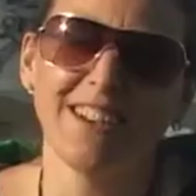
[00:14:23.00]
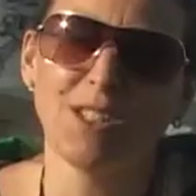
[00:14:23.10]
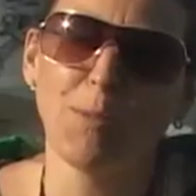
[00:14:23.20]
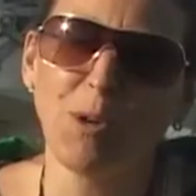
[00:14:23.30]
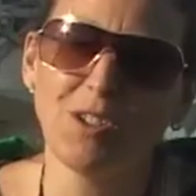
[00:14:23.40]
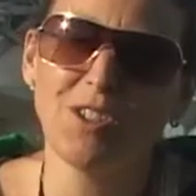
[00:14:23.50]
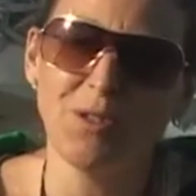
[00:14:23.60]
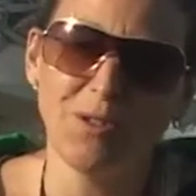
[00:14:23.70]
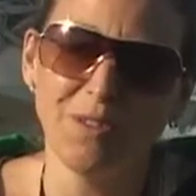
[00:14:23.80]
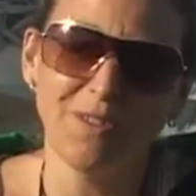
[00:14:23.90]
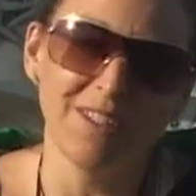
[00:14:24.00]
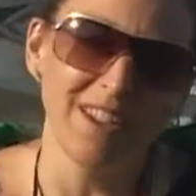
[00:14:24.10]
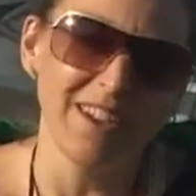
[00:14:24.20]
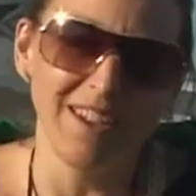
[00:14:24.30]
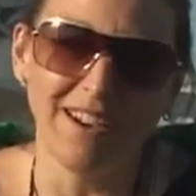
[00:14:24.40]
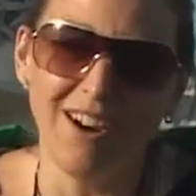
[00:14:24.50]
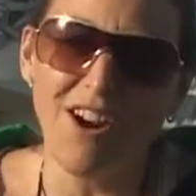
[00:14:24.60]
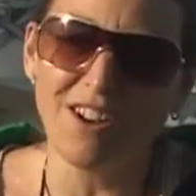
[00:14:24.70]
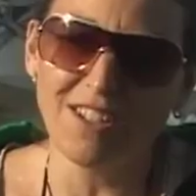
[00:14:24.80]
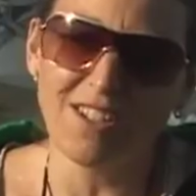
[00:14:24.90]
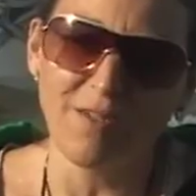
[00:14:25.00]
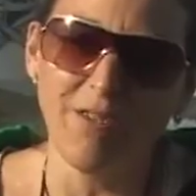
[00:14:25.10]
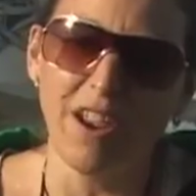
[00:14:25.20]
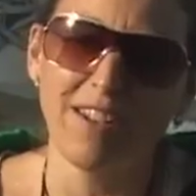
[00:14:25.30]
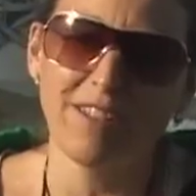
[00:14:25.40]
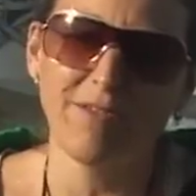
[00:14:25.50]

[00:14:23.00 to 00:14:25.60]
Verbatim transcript: Spoke to the artist, a friend